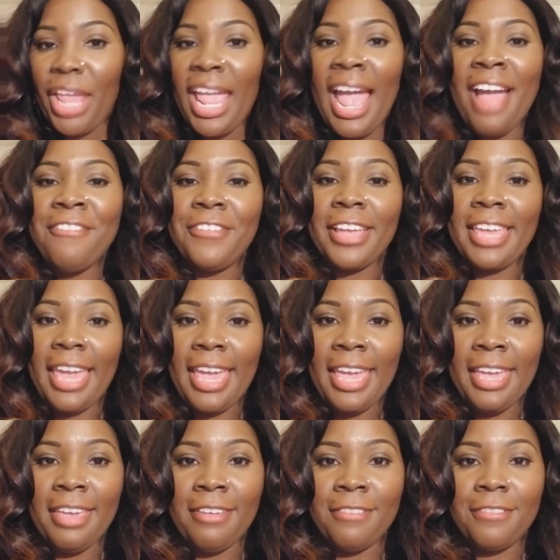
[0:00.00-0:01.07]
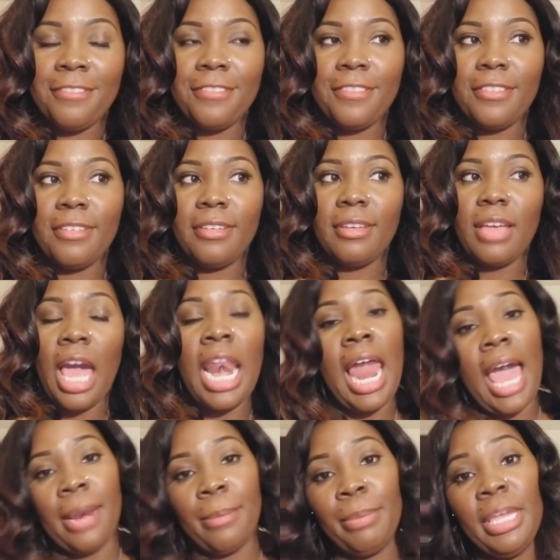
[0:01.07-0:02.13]
I forgave a
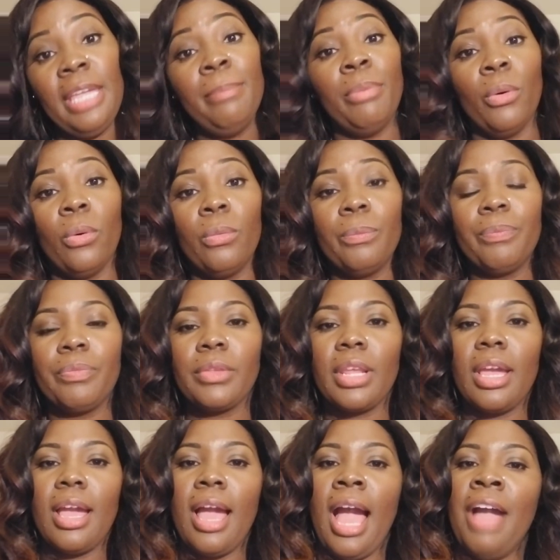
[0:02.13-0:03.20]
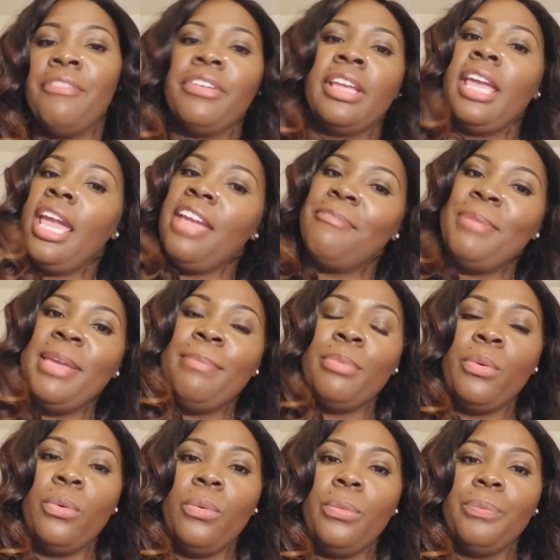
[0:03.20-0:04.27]
lot of people. I forgave
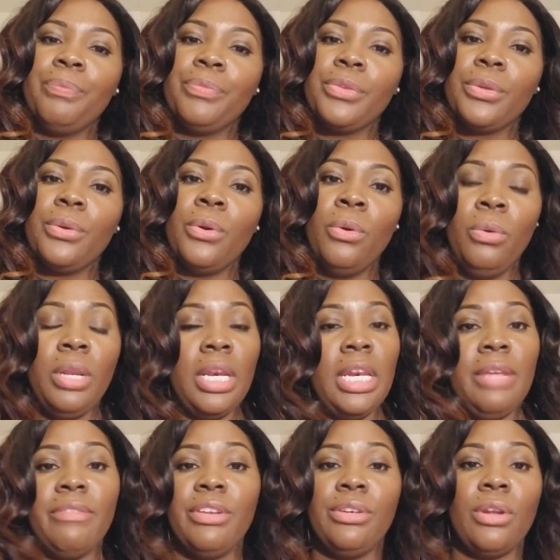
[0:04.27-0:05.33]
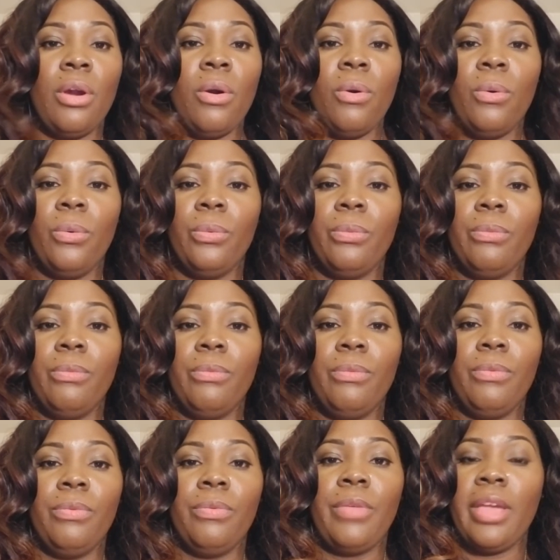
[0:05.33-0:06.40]
people who didn't even know
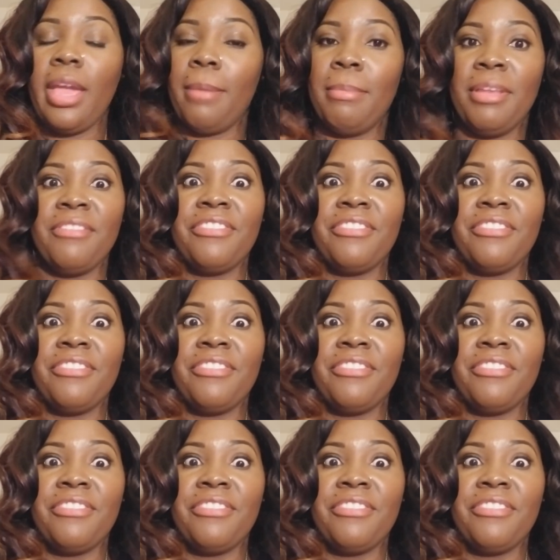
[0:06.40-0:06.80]
they had been